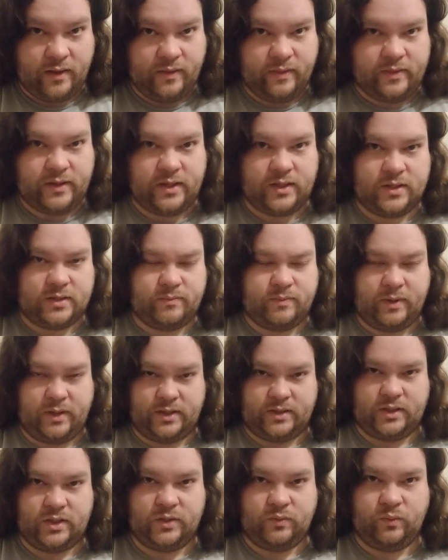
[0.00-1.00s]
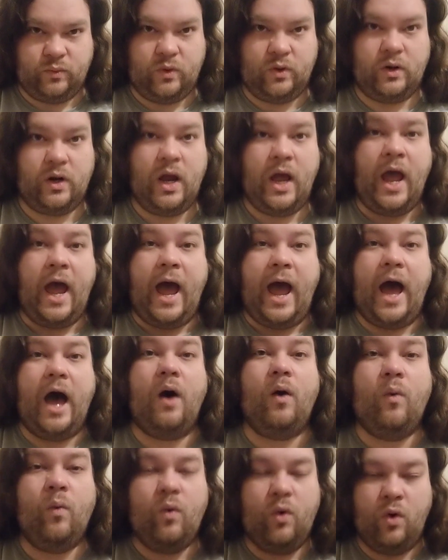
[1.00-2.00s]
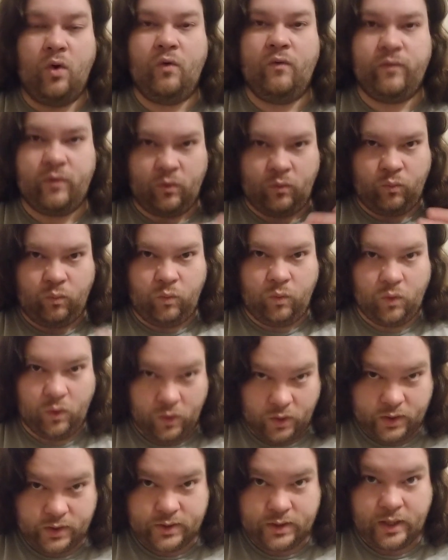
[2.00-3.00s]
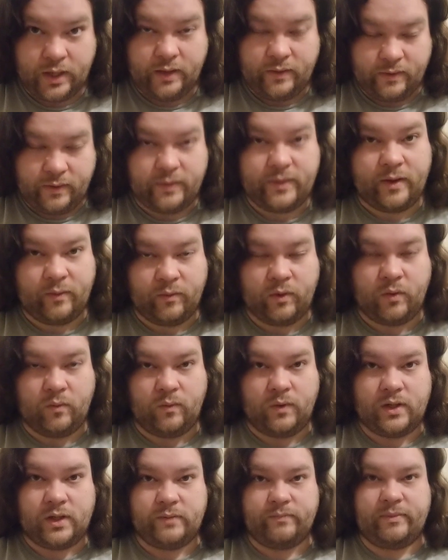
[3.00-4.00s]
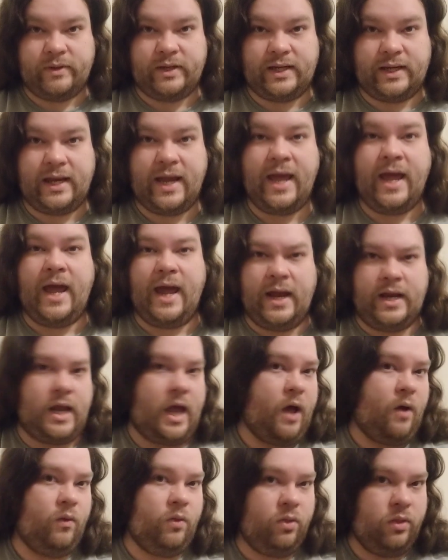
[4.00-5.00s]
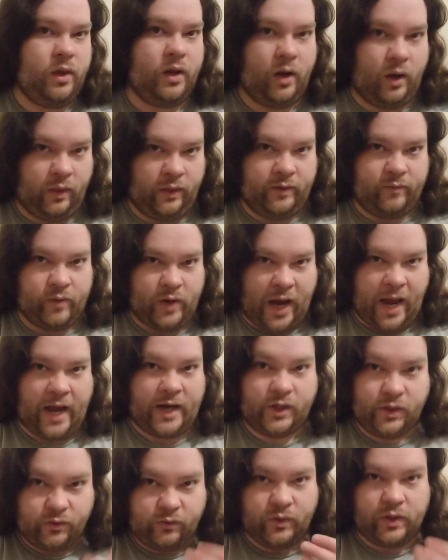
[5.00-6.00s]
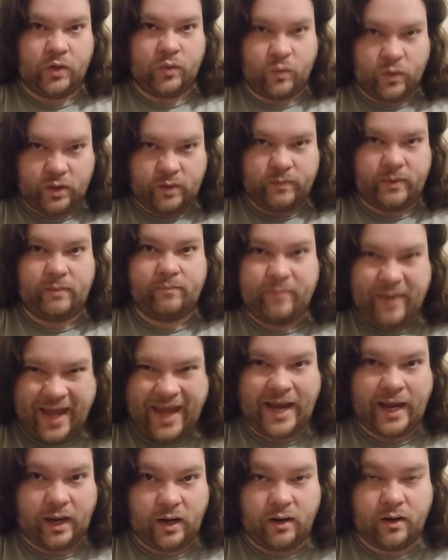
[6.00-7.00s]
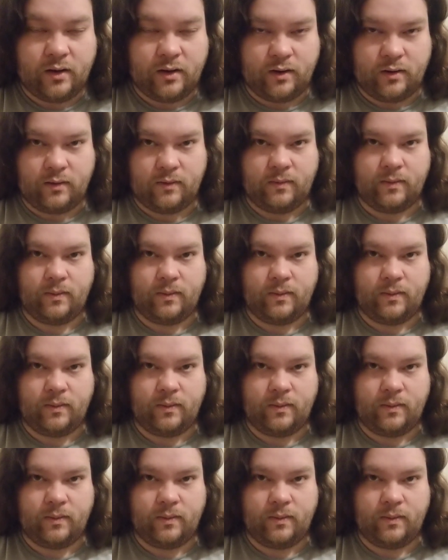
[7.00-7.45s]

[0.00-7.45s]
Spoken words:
these places were, how overworked that they were going to be, and how little they were actually going to be paid.